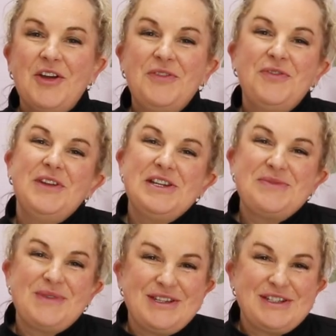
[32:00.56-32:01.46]
going to finish
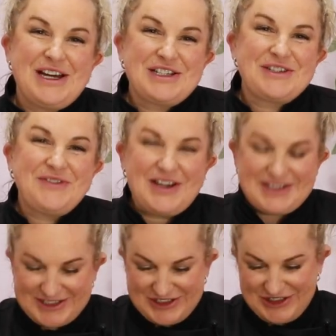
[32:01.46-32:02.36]
with a touch of
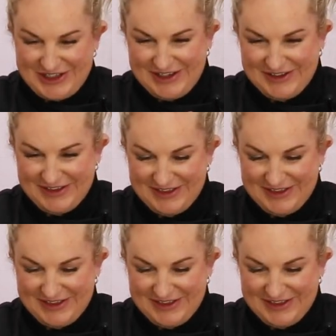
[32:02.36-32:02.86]
icing sugar.